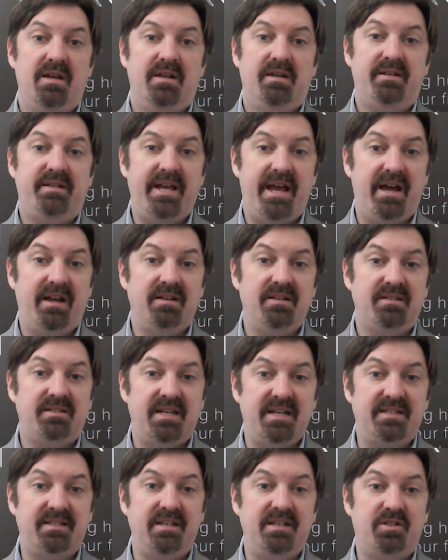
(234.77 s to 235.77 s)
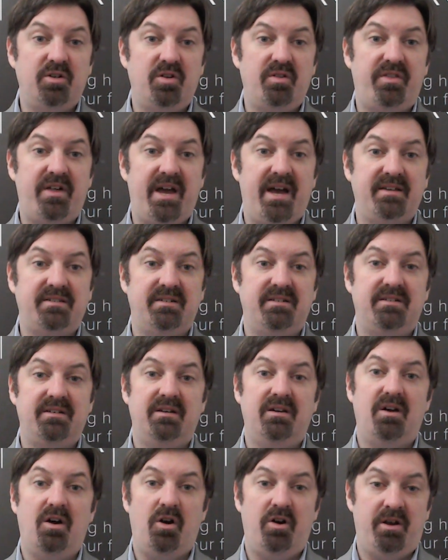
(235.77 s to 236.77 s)
down 62,000
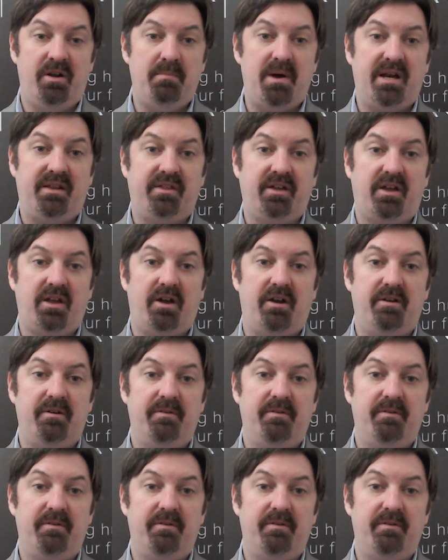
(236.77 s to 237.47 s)
on a month ago.